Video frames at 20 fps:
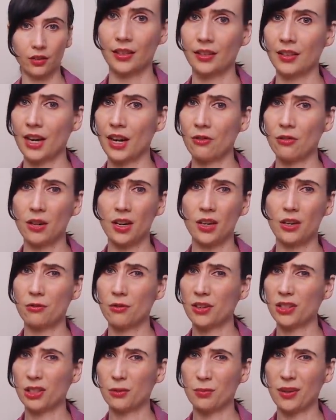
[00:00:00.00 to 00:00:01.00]
Now, I don't
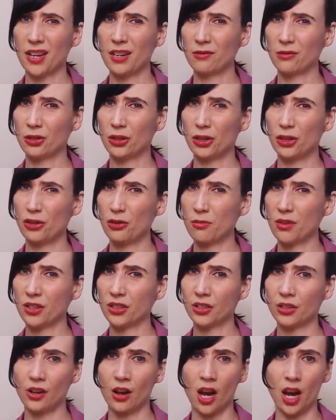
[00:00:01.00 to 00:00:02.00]
want to spend too
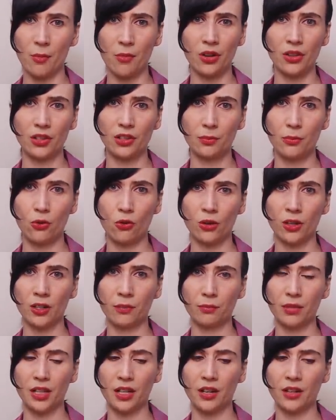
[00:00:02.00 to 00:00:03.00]
much time on this
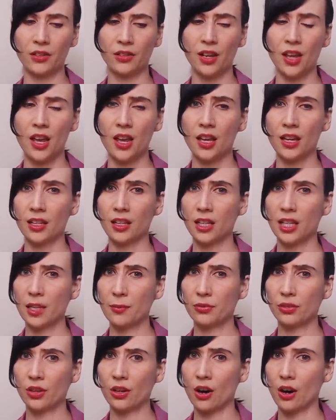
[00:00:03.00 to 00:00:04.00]
point because it
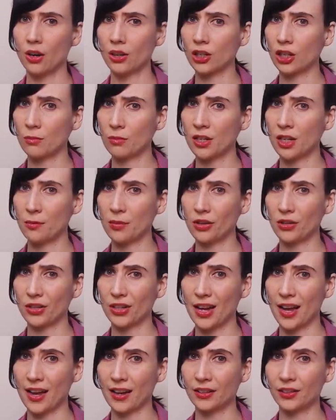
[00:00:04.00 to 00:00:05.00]
keeps the argument about
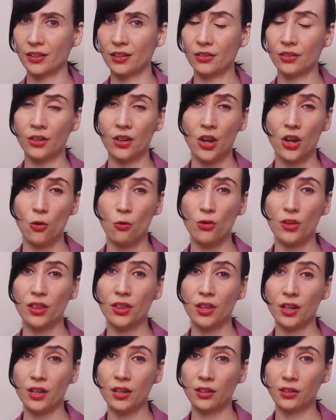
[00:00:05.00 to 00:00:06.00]
taxes
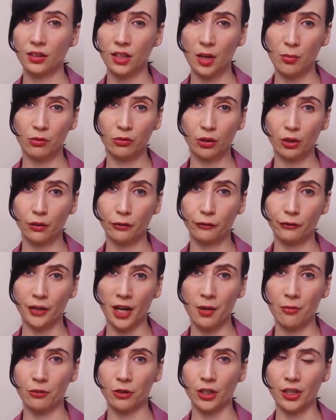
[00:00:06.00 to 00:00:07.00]
within a liberal
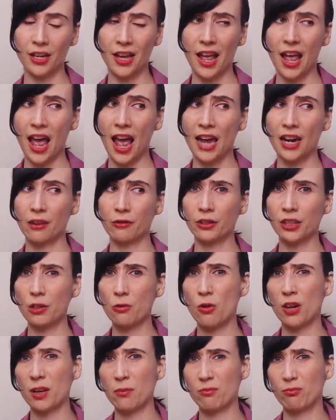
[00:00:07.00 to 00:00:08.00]
framework, and I really
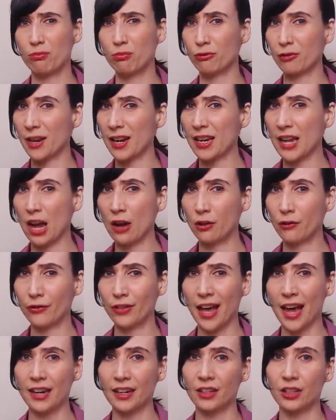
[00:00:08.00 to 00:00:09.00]
want to break out of
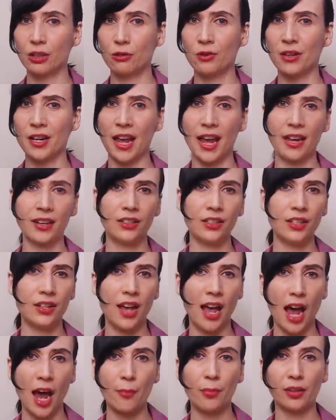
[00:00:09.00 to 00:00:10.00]
that into an
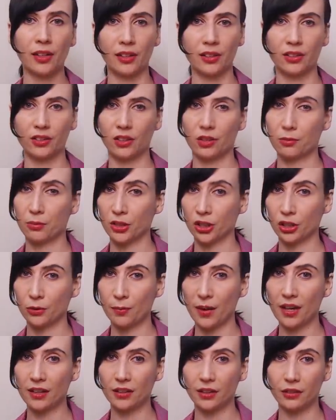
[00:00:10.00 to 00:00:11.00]
anti-capitalist
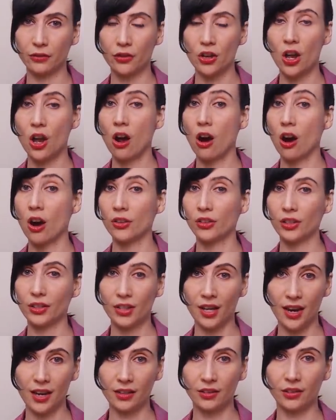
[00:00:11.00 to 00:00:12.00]
perspective on the
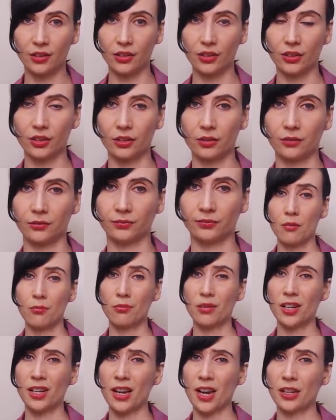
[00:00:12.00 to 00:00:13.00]
tax issue.
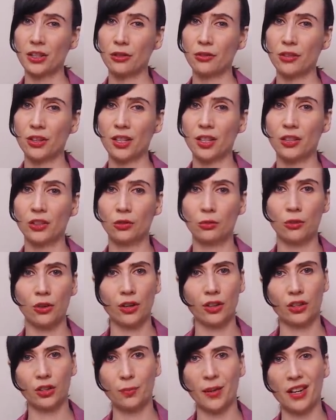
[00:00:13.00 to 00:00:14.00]
But I do think it's
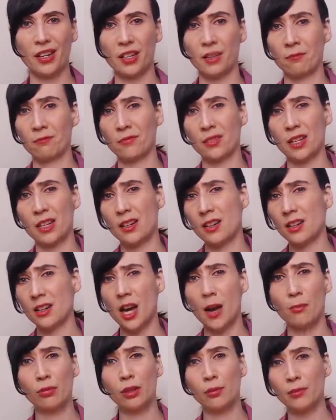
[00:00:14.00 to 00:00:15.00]
worth spending a
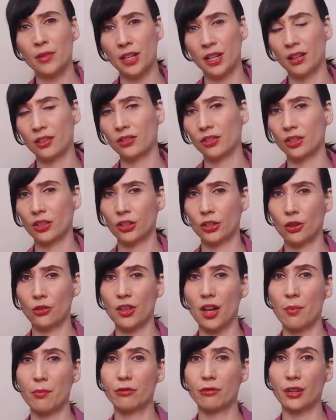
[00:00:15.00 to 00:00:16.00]
couple minutes to show
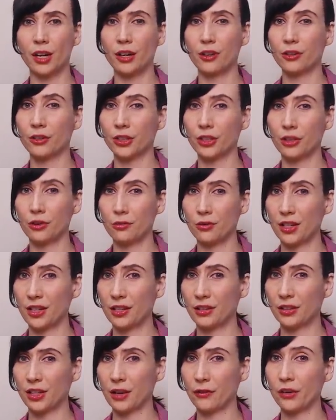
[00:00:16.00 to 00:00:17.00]
that PragerU
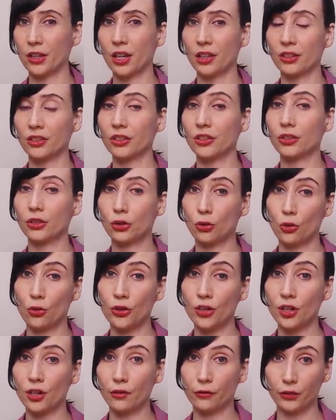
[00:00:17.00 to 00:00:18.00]
is giving a
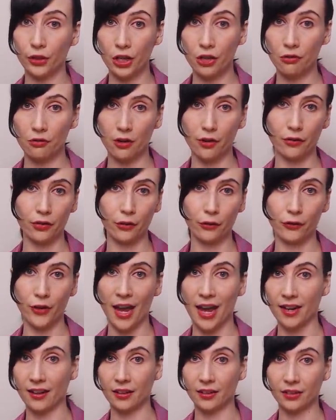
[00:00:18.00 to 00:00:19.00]
distorted view of the
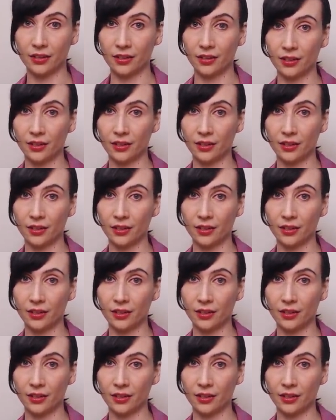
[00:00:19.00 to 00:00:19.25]
facts.